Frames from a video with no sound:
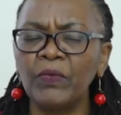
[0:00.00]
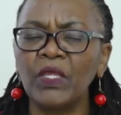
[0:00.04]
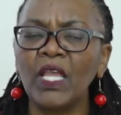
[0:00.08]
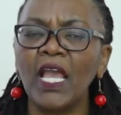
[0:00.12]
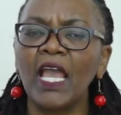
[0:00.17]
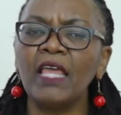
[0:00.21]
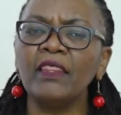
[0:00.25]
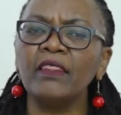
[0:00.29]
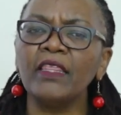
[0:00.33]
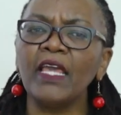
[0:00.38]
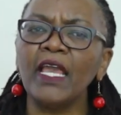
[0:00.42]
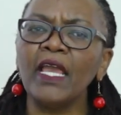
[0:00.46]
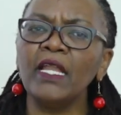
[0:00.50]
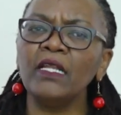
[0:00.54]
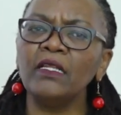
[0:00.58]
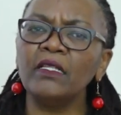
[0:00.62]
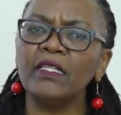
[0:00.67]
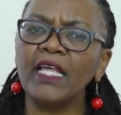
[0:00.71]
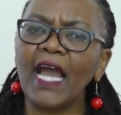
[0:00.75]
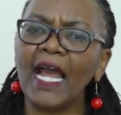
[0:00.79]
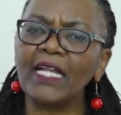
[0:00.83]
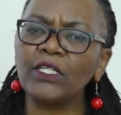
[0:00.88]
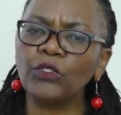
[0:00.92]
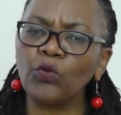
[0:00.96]
and then
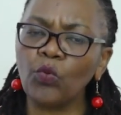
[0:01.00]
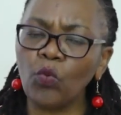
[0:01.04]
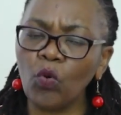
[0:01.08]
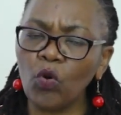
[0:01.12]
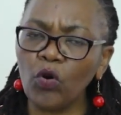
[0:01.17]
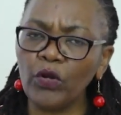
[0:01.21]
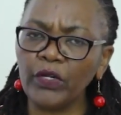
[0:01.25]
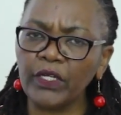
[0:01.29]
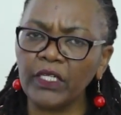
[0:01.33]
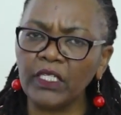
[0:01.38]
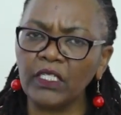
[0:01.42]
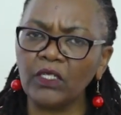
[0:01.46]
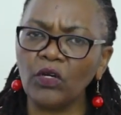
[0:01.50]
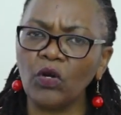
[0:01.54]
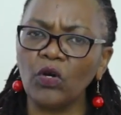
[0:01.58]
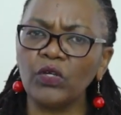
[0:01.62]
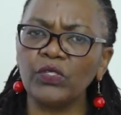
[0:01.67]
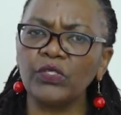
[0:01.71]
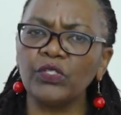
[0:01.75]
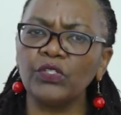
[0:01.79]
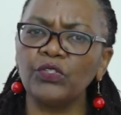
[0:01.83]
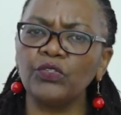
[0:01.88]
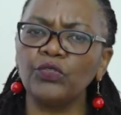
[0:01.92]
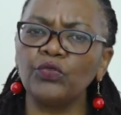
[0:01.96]
that worry
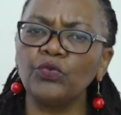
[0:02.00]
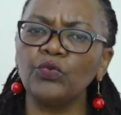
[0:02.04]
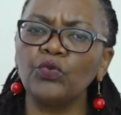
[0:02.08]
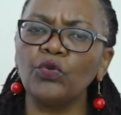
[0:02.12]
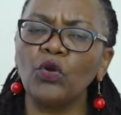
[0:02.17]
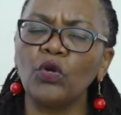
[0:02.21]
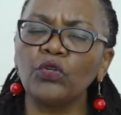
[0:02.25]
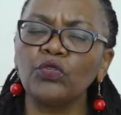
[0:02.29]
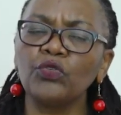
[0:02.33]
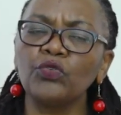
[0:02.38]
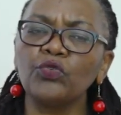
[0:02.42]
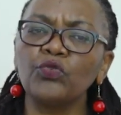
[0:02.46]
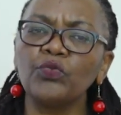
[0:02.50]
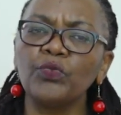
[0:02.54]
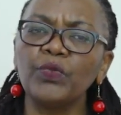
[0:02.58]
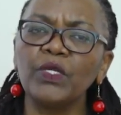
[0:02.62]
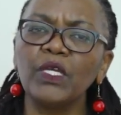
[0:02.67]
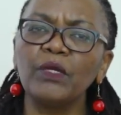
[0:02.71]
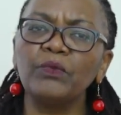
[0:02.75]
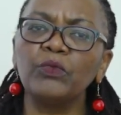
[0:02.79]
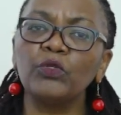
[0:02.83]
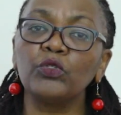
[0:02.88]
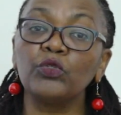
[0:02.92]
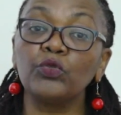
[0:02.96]
causes you not to be
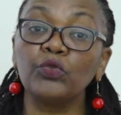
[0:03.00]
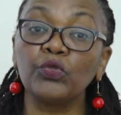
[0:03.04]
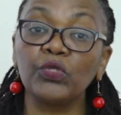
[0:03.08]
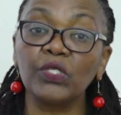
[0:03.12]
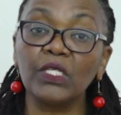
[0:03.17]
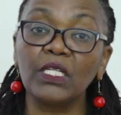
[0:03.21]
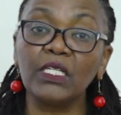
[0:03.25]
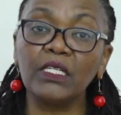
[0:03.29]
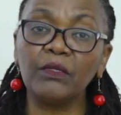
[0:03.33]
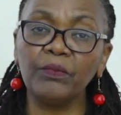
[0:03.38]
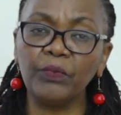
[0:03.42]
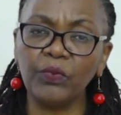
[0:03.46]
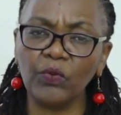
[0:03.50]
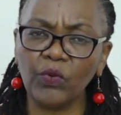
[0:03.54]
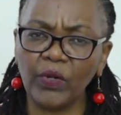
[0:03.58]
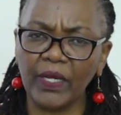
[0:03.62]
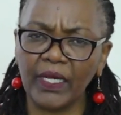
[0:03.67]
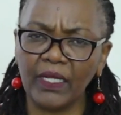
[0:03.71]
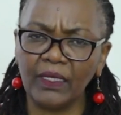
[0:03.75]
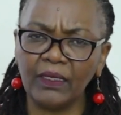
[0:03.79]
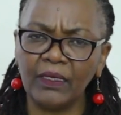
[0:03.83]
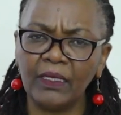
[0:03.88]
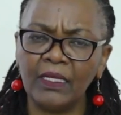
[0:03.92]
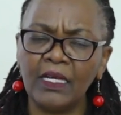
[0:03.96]
able to sleep
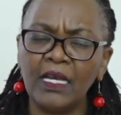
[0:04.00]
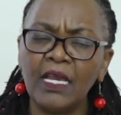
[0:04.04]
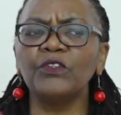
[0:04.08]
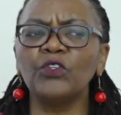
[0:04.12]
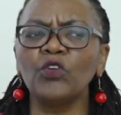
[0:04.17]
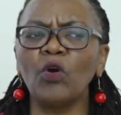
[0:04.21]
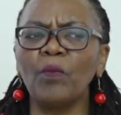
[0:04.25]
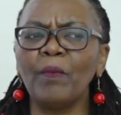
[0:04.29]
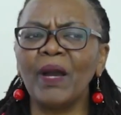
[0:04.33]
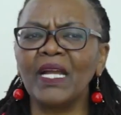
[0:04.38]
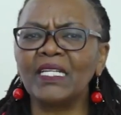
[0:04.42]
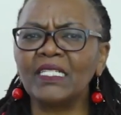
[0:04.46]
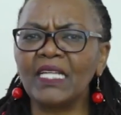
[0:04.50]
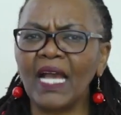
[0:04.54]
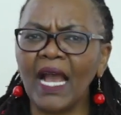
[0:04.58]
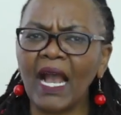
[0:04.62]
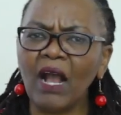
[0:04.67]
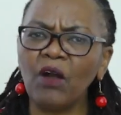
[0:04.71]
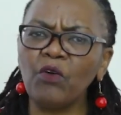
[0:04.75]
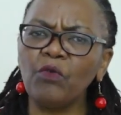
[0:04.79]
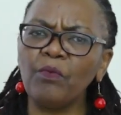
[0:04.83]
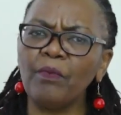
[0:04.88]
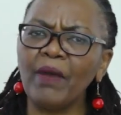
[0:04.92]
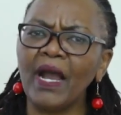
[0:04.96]
well, no matter
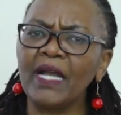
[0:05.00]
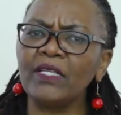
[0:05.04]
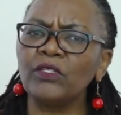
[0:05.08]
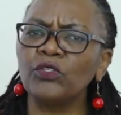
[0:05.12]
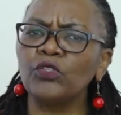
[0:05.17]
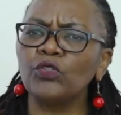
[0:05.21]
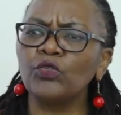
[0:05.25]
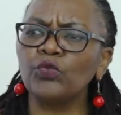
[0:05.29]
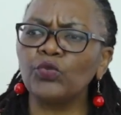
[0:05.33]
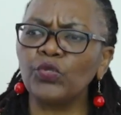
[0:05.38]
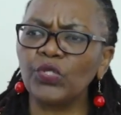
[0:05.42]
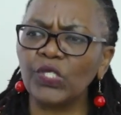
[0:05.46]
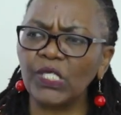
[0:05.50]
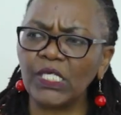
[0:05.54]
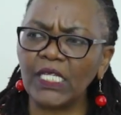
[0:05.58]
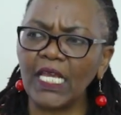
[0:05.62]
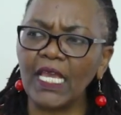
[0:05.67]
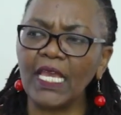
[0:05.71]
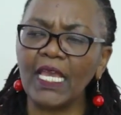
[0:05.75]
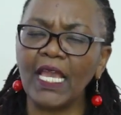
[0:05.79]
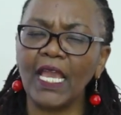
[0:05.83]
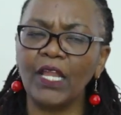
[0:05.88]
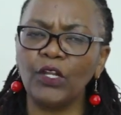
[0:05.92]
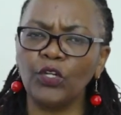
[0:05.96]
how much you
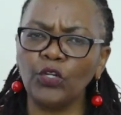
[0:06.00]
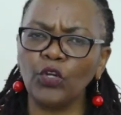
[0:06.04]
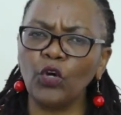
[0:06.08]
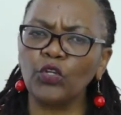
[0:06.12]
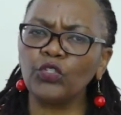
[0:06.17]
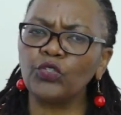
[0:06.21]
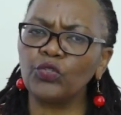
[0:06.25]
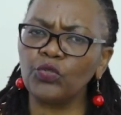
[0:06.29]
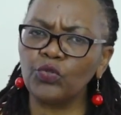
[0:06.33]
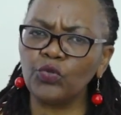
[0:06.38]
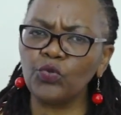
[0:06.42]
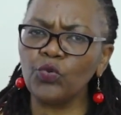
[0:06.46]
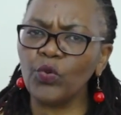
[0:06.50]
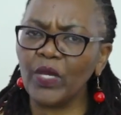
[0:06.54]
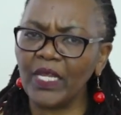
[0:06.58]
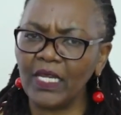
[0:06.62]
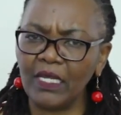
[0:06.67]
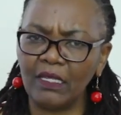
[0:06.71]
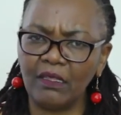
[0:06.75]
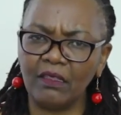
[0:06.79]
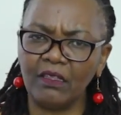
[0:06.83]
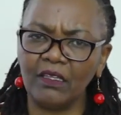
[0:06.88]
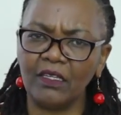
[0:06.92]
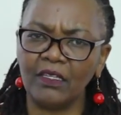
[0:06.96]
stay and not do
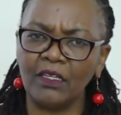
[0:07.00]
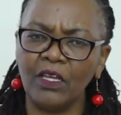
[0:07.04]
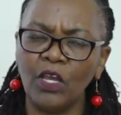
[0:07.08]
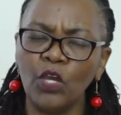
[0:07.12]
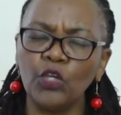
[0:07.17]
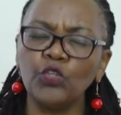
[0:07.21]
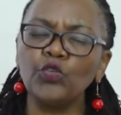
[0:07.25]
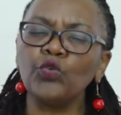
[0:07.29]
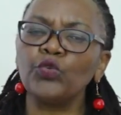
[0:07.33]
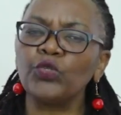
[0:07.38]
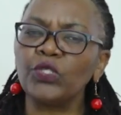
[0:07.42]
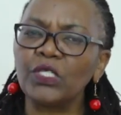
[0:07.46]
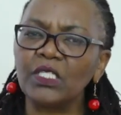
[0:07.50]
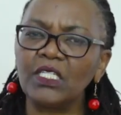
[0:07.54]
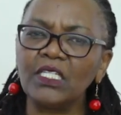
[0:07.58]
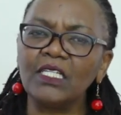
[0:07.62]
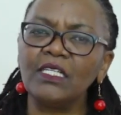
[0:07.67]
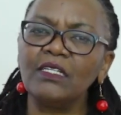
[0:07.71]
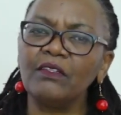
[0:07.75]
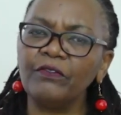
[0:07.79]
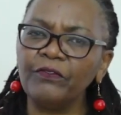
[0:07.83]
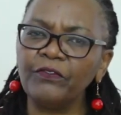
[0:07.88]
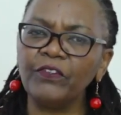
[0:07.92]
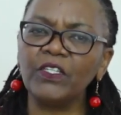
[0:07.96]
anything, you
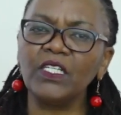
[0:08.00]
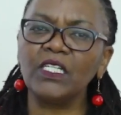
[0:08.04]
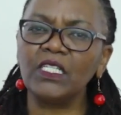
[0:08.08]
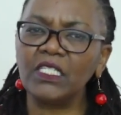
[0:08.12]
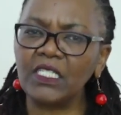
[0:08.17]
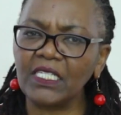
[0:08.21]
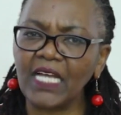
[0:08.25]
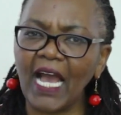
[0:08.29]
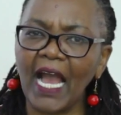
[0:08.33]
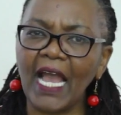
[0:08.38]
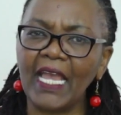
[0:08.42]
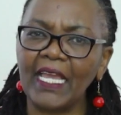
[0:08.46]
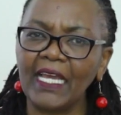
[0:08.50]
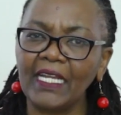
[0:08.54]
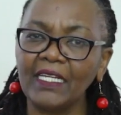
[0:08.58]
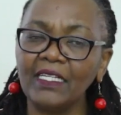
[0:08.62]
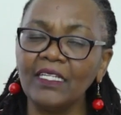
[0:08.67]
still feel tired.